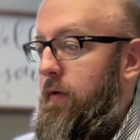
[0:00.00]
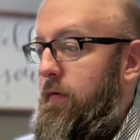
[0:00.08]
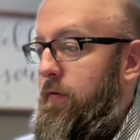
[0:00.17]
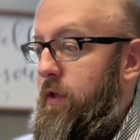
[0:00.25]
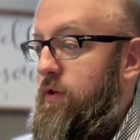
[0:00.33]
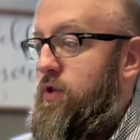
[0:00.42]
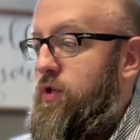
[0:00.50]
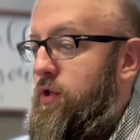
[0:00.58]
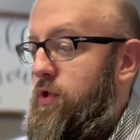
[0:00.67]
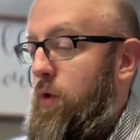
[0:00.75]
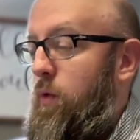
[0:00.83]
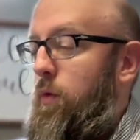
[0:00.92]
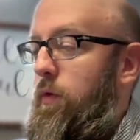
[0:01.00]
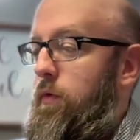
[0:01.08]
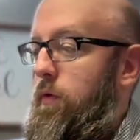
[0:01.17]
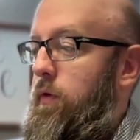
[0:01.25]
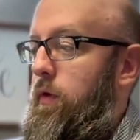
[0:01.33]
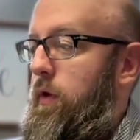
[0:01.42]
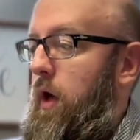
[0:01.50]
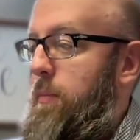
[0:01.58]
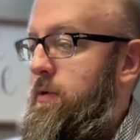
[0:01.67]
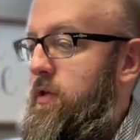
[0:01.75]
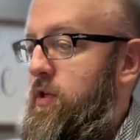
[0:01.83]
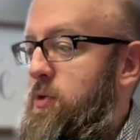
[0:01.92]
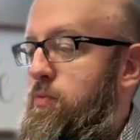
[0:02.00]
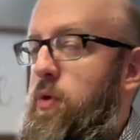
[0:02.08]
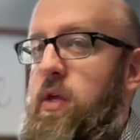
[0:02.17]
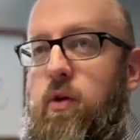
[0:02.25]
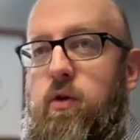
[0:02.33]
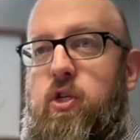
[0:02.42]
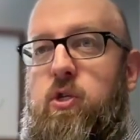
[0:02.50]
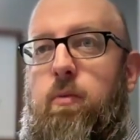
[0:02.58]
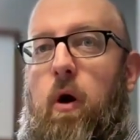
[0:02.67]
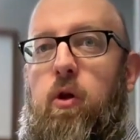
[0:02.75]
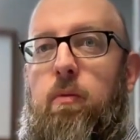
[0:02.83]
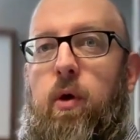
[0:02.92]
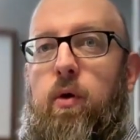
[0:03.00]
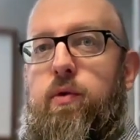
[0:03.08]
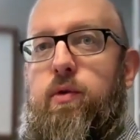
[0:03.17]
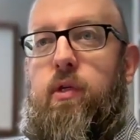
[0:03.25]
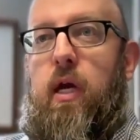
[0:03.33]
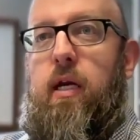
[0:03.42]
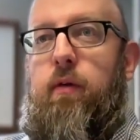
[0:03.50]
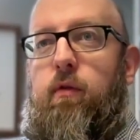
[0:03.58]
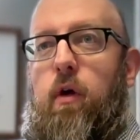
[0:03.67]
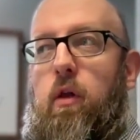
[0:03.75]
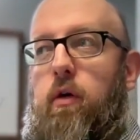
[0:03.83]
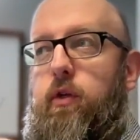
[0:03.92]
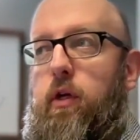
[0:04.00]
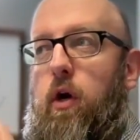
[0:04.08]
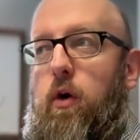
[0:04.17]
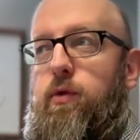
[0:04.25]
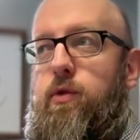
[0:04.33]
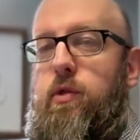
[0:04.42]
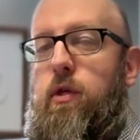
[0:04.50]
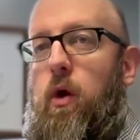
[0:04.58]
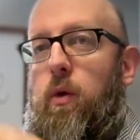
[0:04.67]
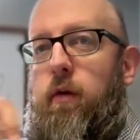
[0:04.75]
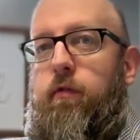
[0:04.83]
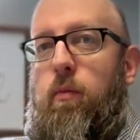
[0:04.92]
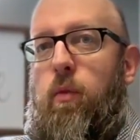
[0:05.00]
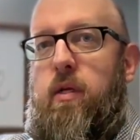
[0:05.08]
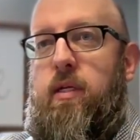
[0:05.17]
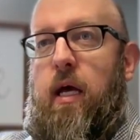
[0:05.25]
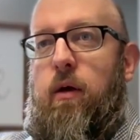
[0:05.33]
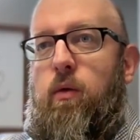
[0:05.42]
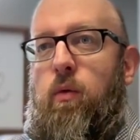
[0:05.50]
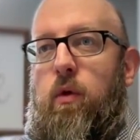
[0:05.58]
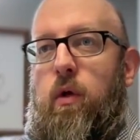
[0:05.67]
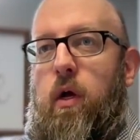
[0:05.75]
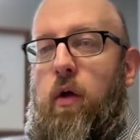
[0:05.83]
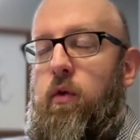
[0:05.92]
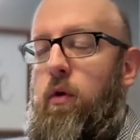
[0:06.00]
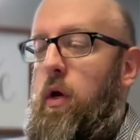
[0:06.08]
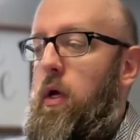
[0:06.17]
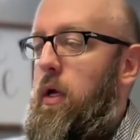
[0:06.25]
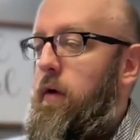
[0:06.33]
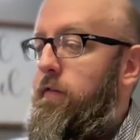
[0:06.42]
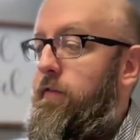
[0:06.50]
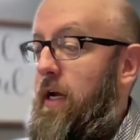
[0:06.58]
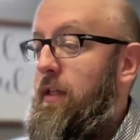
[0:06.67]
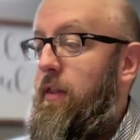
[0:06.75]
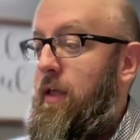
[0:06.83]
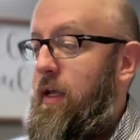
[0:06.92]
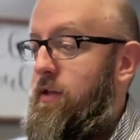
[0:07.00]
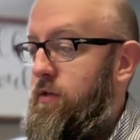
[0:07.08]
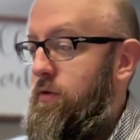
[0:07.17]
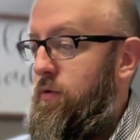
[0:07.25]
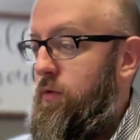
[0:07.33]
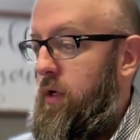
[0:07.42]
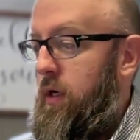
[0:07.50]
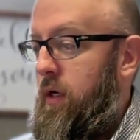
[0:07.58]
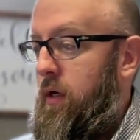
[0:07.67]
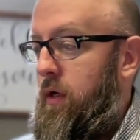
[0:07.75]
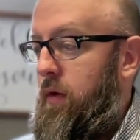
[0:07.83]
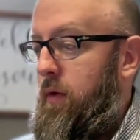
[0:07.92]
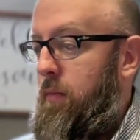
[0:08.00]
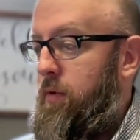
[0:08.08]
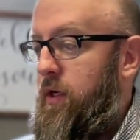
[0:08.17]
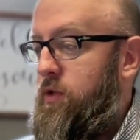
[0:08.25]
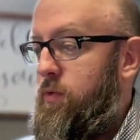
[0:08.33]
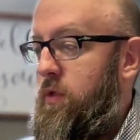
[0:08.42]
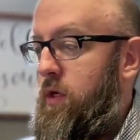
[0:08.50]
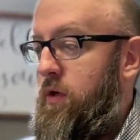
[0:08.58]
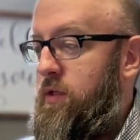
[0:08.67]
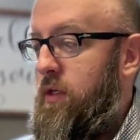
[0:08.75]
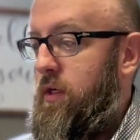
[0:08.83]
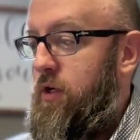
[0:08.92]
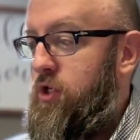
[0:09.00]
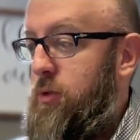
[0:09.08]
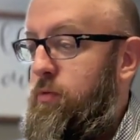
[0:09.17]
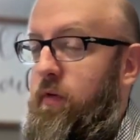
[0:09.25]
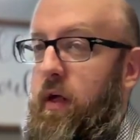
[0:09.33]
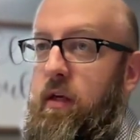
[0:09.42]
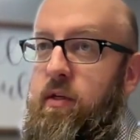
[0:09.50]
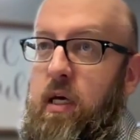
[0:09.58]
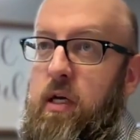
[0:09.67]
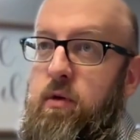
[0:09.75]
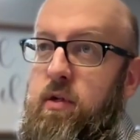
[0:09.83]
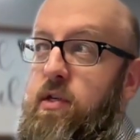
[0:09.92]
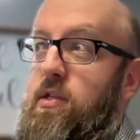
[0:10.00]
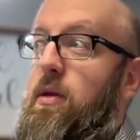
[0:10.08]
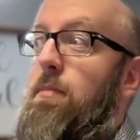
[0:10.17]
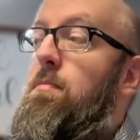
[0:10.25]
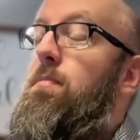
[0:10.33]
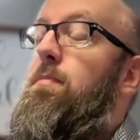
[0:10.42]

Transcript: This so up until this point, they're in smaller boats, kind of along the coast, going from one town to another. Finally, they get to uh, a place where there is a, a ship of Alexandria. This is a